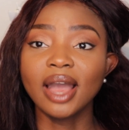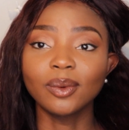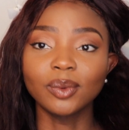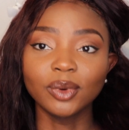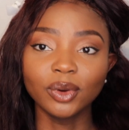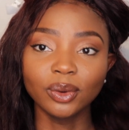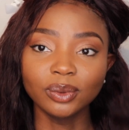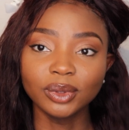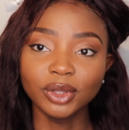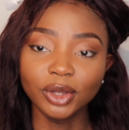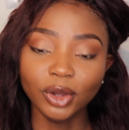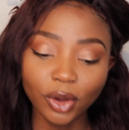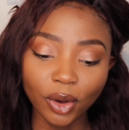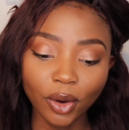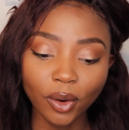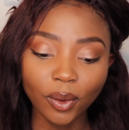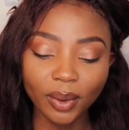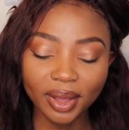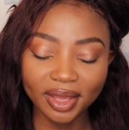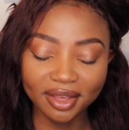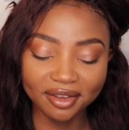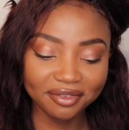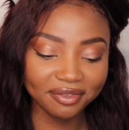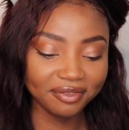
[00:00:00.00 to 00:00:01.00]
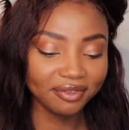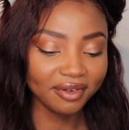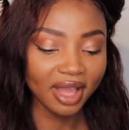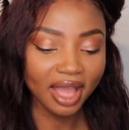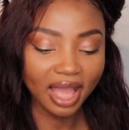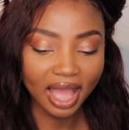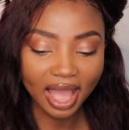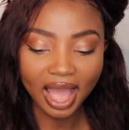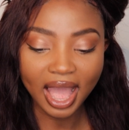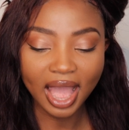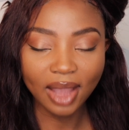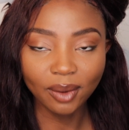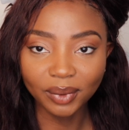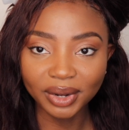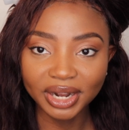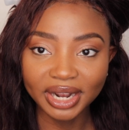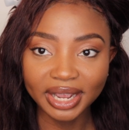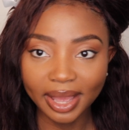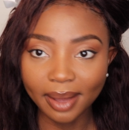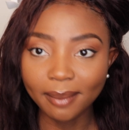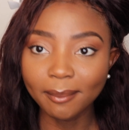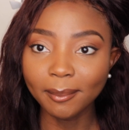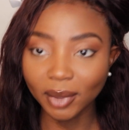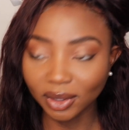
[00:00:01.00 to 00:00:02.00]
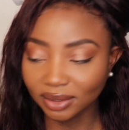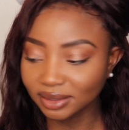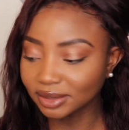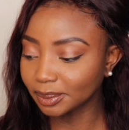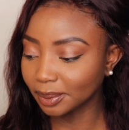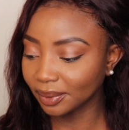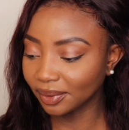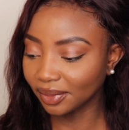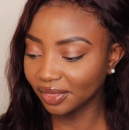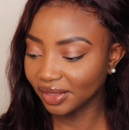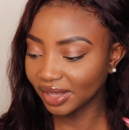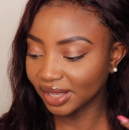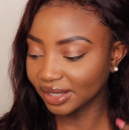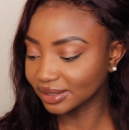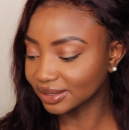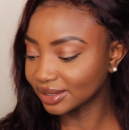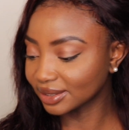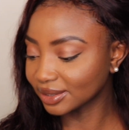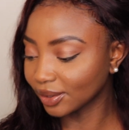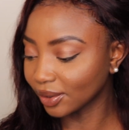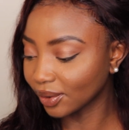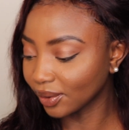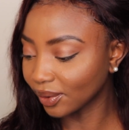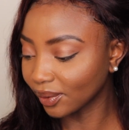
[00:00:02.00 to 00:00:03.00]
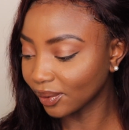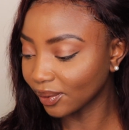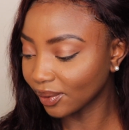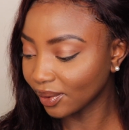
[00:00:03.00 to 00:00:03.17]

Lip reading: I would only go if I want to get multiple things, so